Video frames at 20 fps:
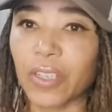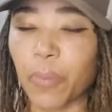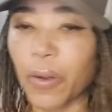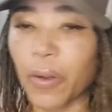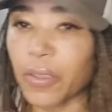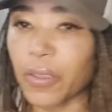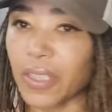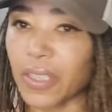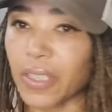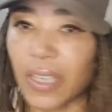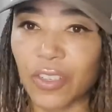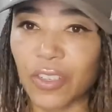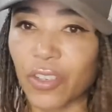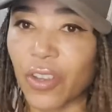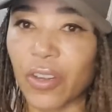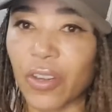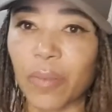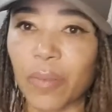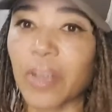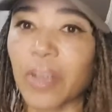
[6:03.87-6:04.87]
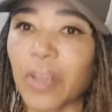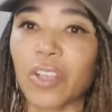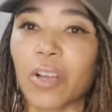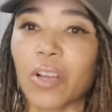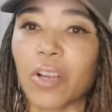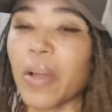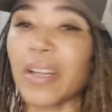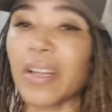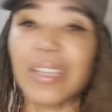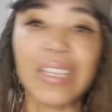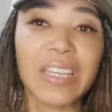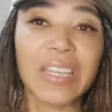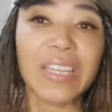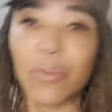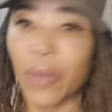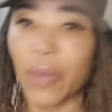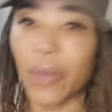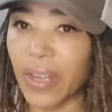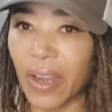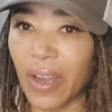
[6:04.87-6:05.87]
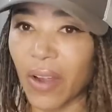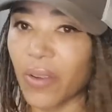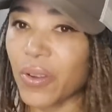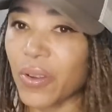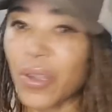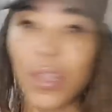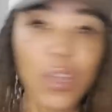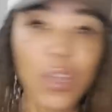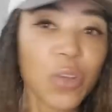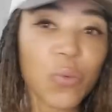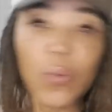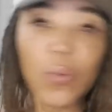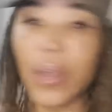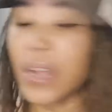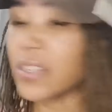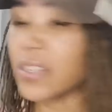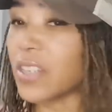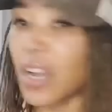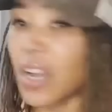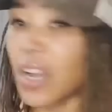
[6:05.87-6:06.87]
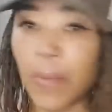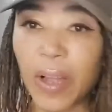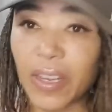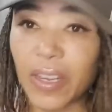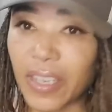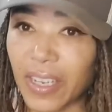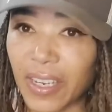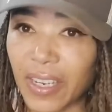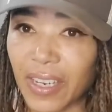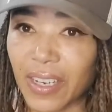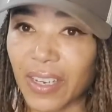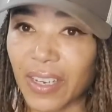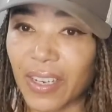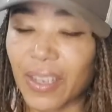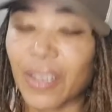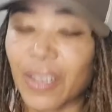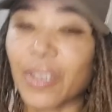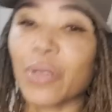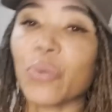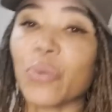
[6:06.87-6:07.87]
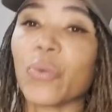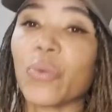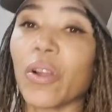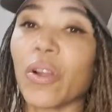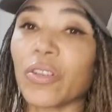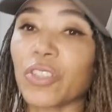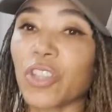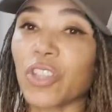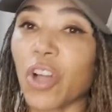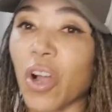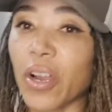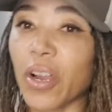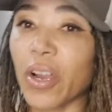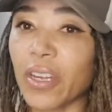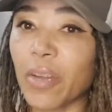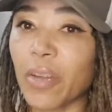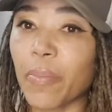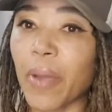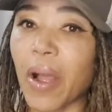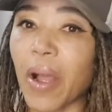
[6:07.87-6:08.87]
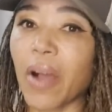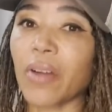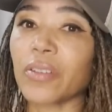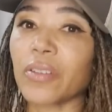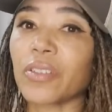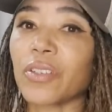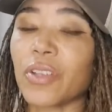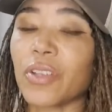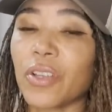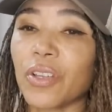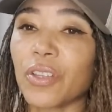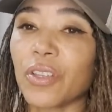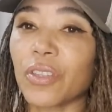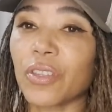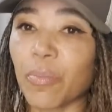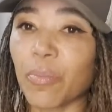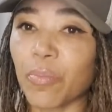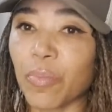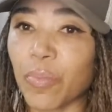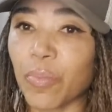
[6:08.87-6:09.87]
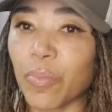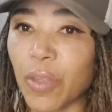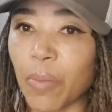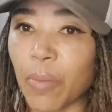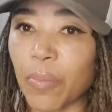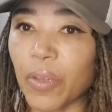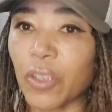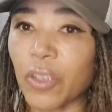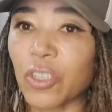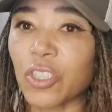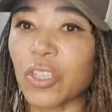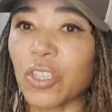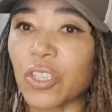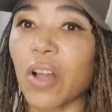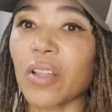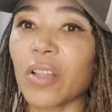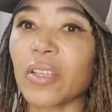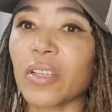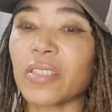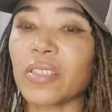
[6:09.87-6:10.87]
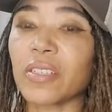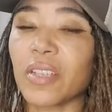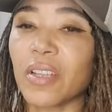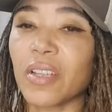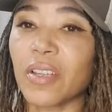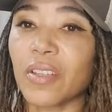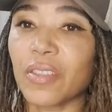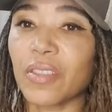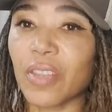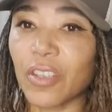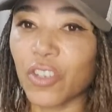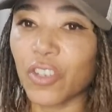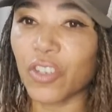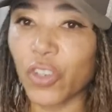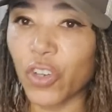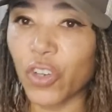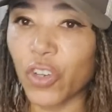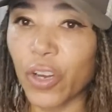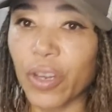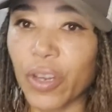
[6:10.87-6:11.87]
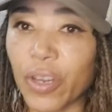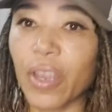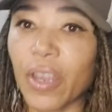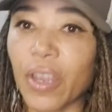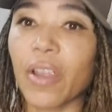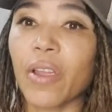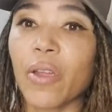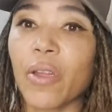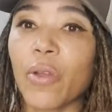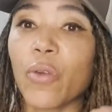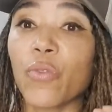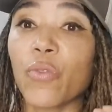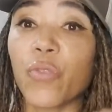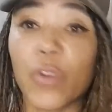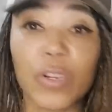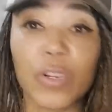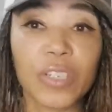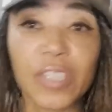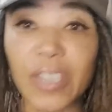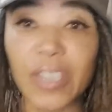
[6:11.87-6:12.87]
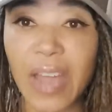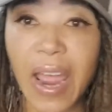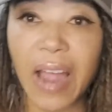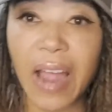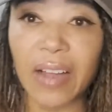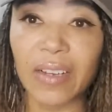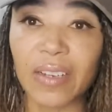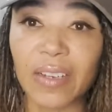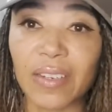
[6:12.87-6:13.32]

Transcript: the part that tastes good. I'm not talking about ghee right now. We ain't talking about ghee. We are talking about the, the milk solids that you're cooking for snack.